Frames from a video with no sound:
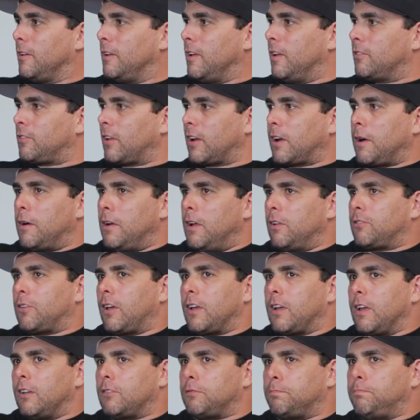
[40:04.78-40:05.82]
It's like
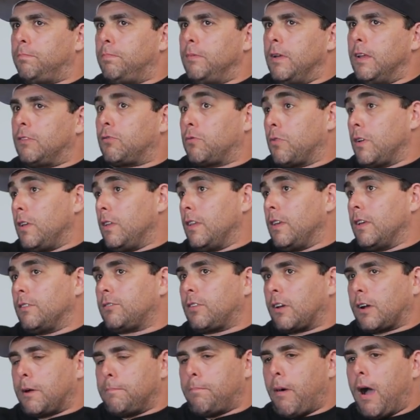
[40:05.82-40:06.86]
a
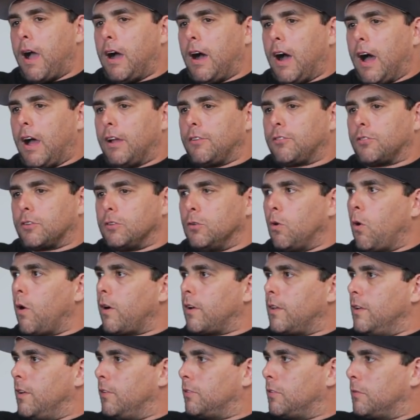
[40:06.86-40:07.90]
biological
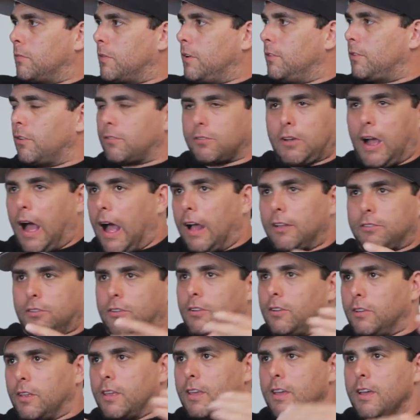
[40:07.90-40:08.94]
organism because it's
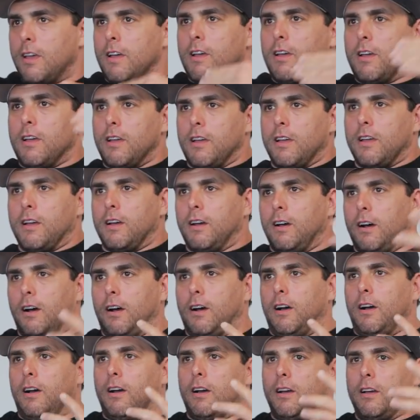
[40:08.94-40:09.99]
constantly
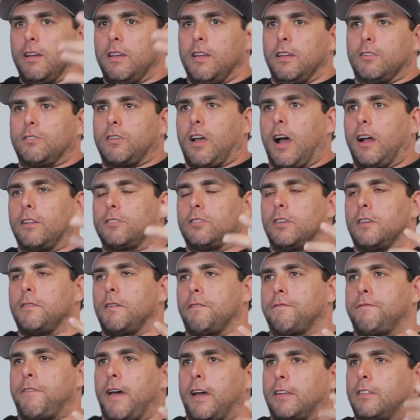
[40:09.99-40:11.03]

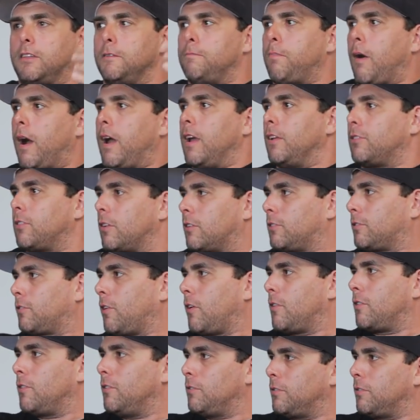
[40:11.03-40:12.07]
affected by its
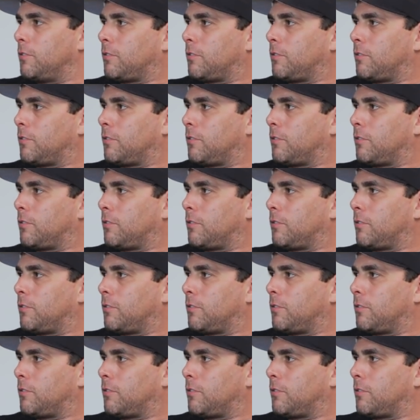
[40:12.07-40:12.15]
external